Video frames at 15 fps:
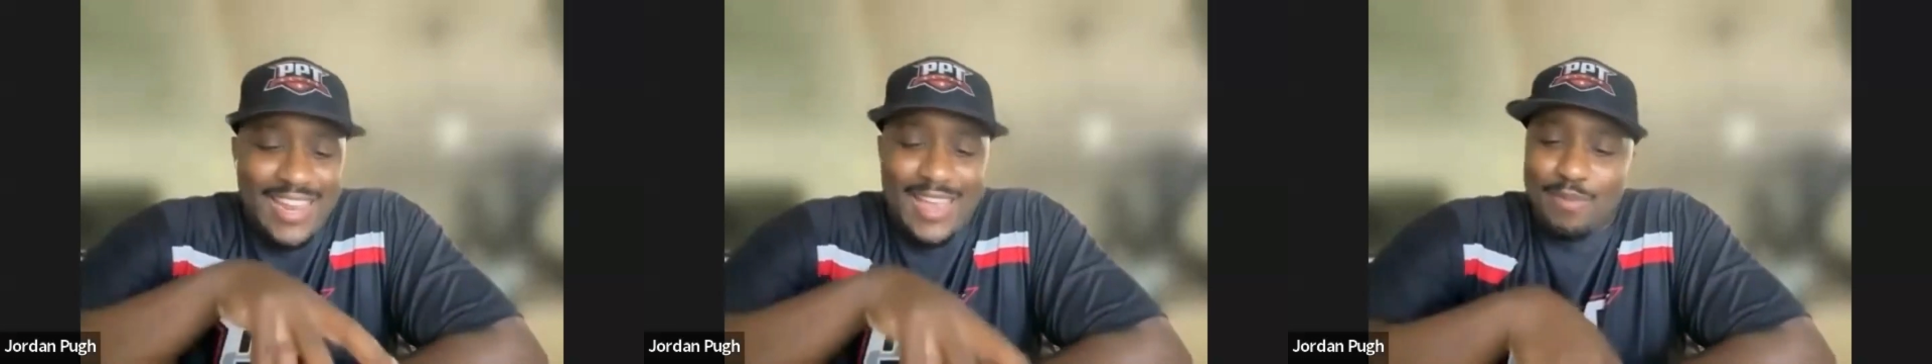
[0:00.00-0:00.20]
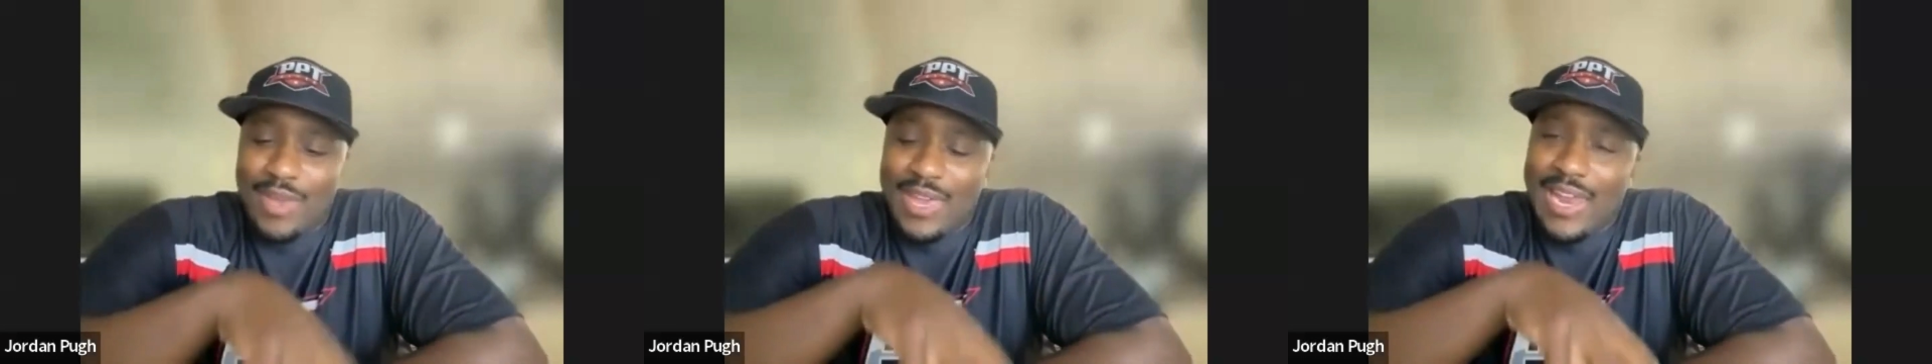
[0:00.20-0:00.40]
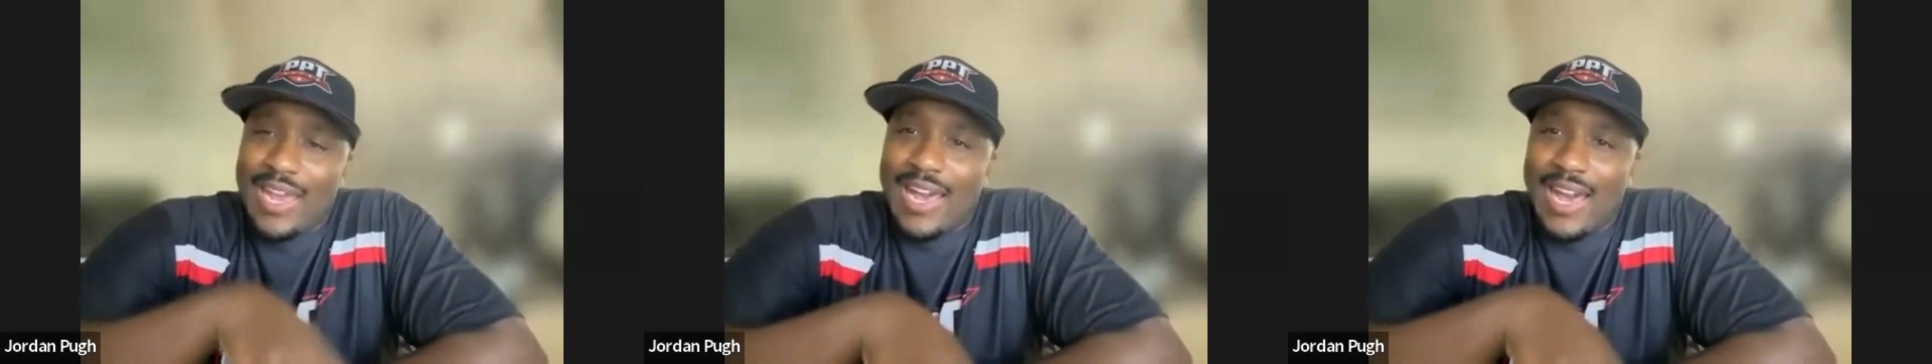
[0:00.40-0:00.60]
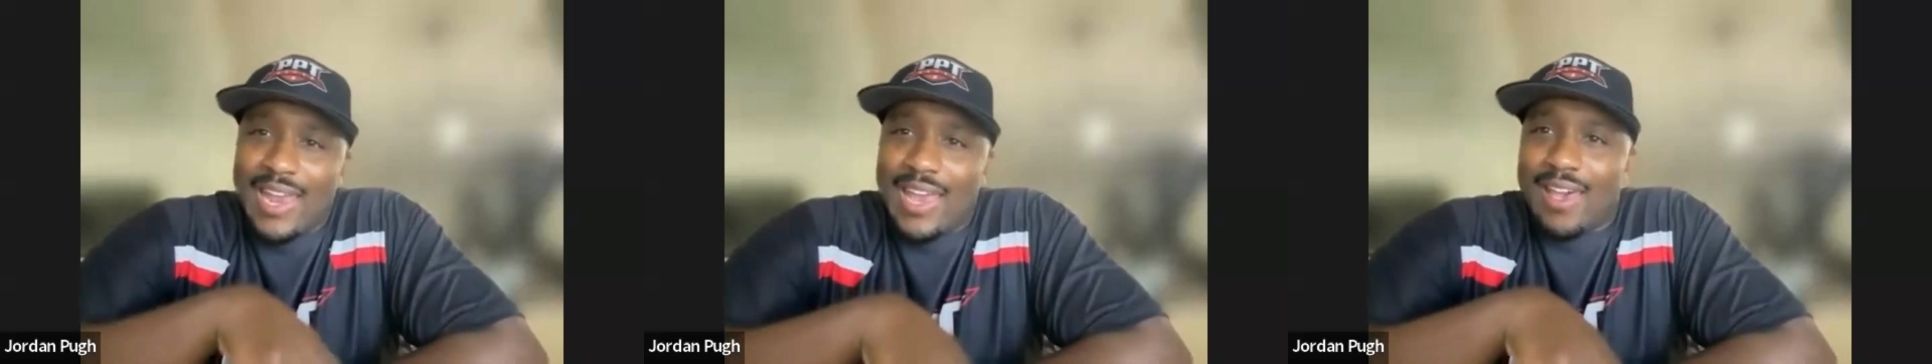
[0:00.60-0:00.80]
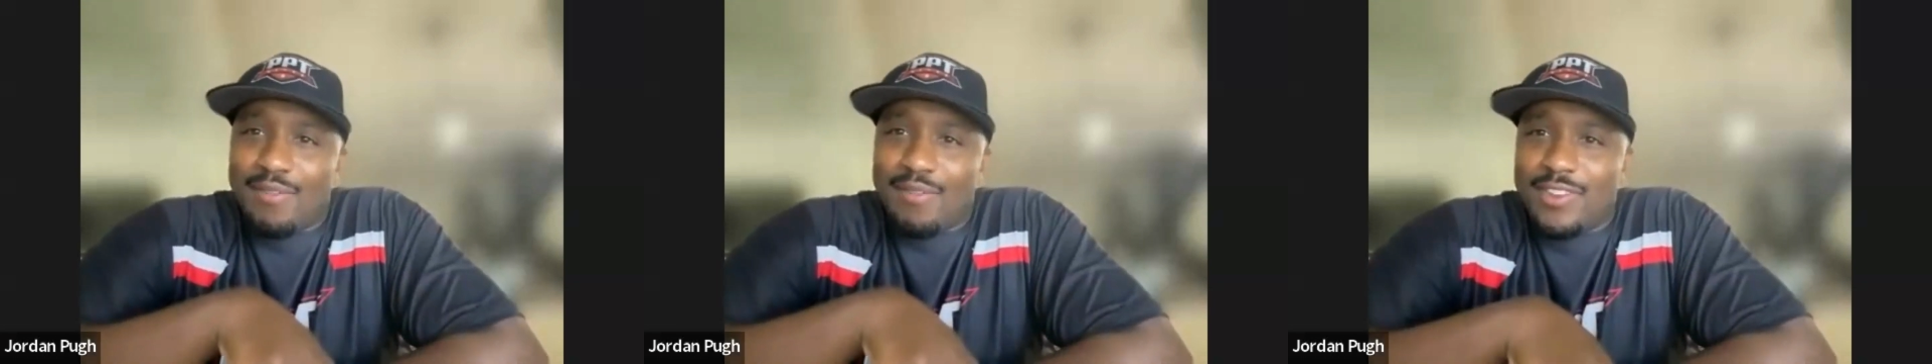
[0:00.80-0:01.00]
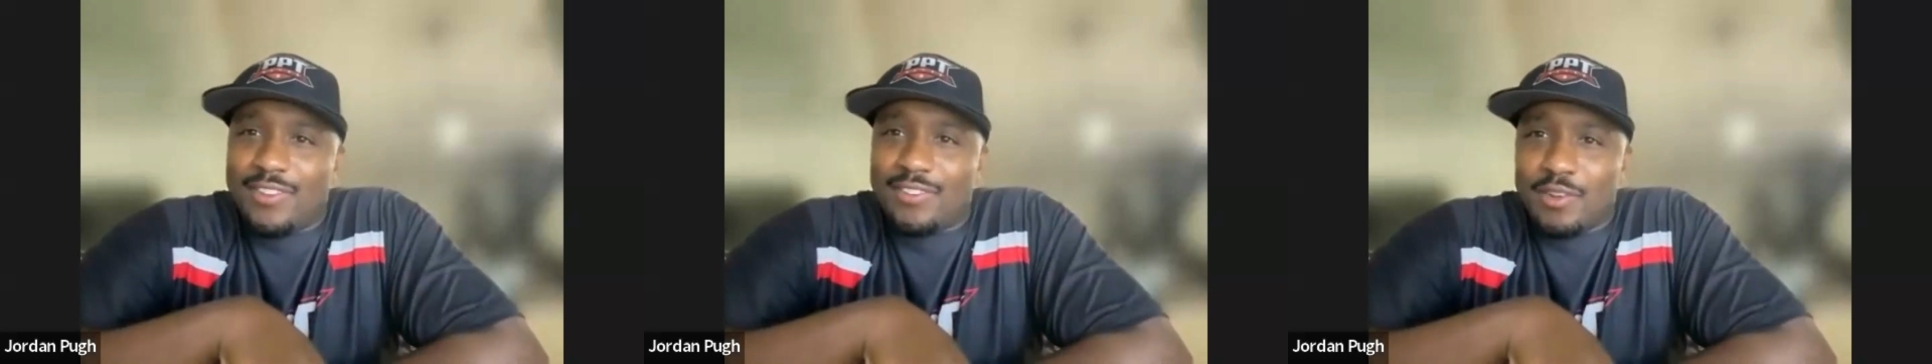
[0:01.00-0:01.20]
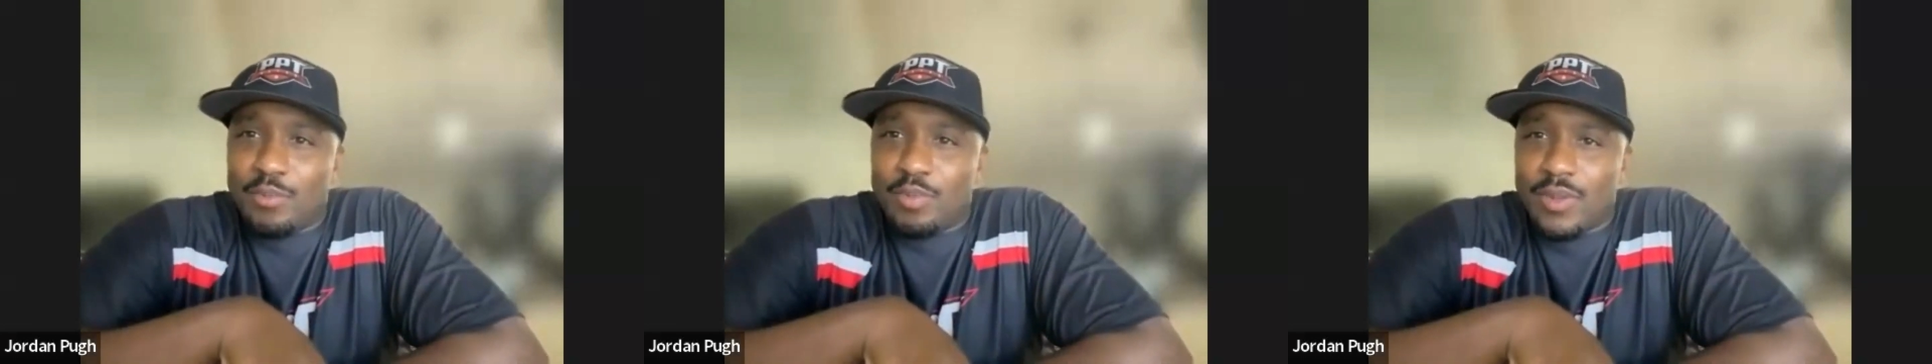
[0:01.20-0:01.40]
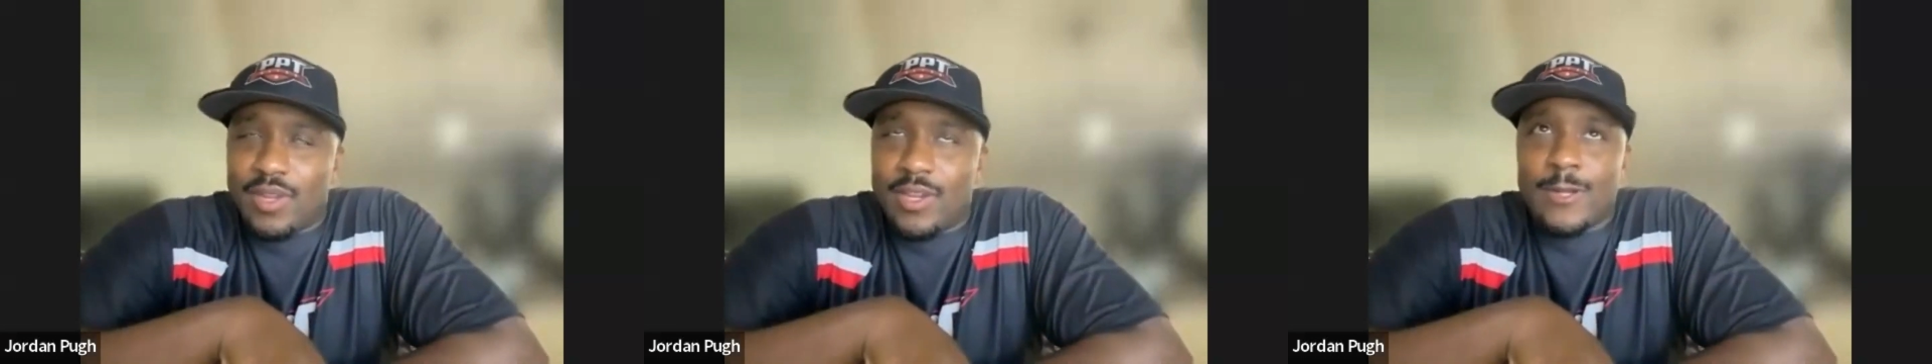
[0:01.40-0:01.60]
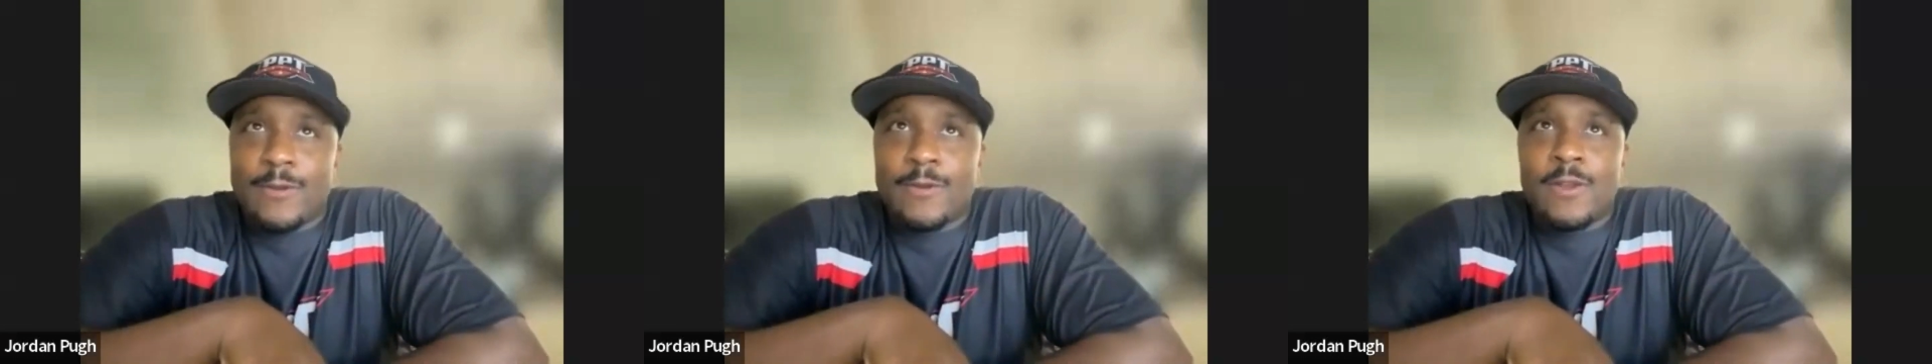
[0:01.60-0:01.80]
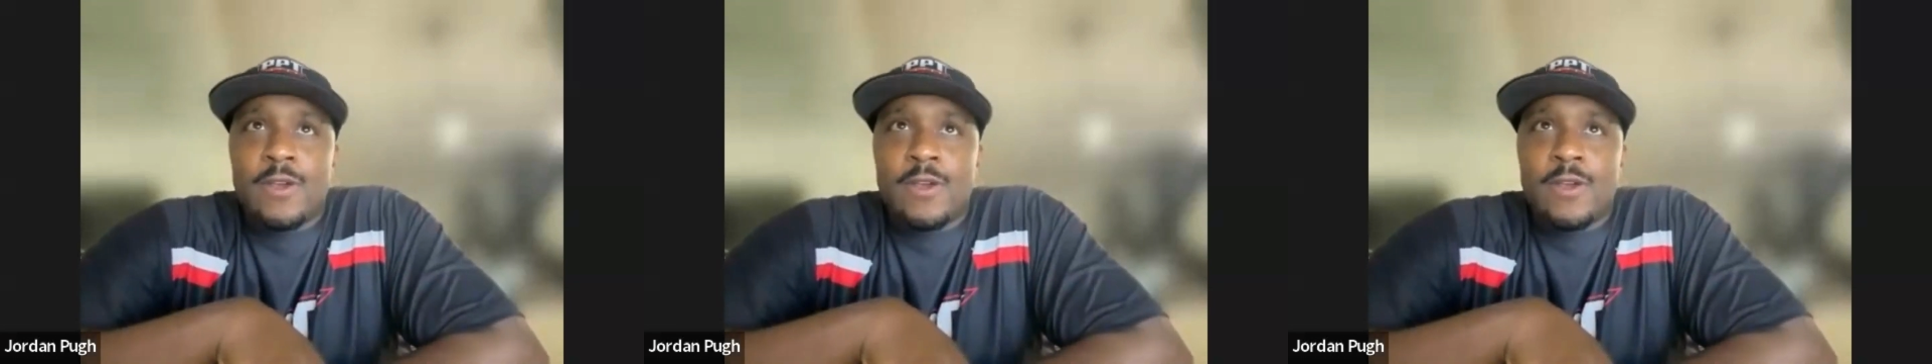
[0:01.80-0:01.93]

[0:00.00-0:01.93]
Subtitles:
hey, man, I got to have this in the player.